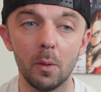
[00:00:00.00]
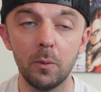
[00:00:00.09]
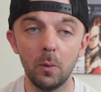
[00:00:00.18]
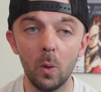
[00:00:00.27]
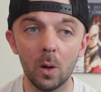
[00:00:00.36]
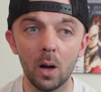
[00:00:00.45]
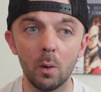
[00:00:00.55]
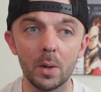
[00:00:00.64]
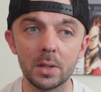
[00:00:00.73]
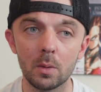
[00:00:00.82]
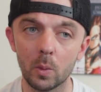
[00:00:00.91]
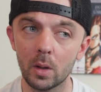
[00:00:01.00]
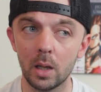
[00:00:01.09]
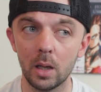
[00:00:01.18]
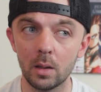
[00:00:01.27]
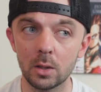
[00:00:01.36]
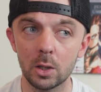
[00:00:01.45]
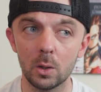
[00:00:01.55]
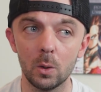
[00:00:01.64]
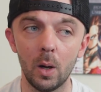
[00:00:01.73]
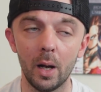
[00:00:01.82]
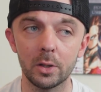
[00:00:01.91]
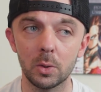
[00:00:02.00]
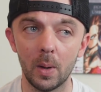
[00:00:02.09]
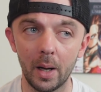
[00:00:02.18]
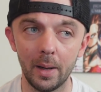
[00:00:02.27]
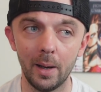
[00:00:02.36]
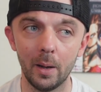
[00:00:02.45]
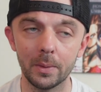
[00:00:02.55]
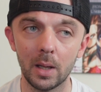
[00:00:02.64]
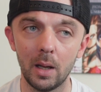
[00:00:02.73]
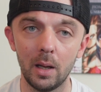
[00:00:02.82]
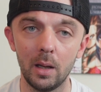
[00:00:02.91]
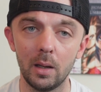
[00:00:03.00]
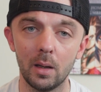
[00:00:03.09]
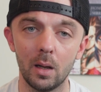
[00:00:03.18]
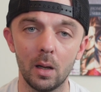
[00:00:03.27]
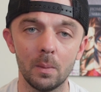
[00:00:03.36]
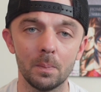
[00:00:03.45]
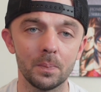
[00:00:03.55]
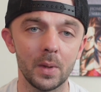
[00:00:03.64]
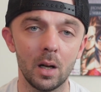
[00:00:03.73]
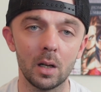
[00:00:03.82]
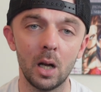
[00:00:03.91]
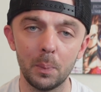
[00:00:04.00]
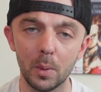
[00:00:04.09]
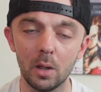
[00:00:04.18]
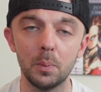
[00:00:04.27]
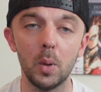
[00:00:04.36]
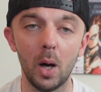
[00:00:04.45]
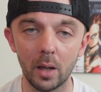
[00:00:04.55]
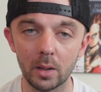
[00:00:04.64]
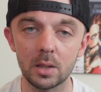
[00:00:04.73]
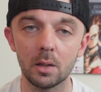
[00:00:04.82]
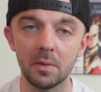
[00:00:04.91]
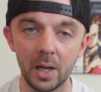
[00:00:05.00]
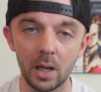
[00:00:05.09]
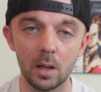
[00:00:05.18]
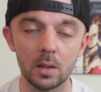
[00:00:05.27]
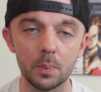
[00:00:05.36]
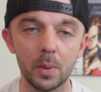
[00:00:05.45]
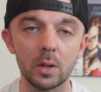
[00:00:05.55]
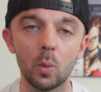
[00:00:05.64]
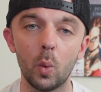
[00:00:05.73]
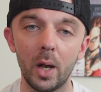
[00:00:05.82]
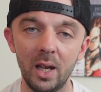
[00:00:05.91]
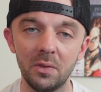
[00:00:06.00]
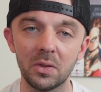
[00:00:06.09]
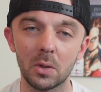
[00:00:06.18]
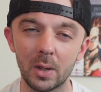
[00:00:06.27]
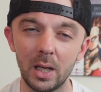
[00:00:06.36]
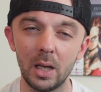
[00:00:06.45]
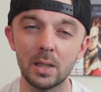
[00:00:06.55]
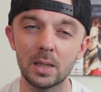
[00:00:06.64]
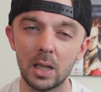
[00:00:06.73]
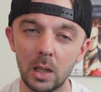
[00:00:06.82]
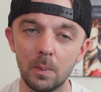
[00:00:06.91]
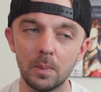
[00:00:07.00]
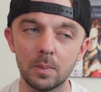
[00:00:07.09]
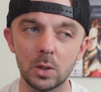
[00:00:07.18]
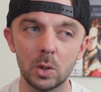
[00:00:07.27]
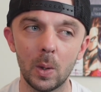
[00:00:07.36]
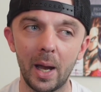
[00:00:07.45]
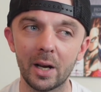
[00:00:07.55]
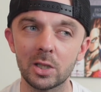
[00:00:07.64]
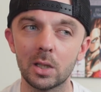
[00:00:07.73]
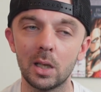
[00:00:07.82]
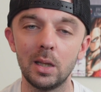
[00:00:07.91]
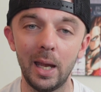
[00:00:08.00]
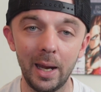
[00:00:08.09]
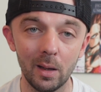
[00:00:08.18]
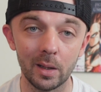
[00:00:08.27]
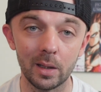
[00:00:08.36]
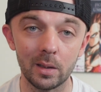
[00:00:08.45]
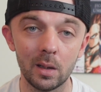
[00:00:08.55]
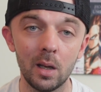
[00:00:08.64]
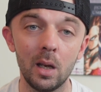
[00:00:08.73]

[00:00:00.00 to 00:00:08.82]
before I wasn't really into. I tried out a couple of products of theirs, but the Wave3 seemed to actually nail it.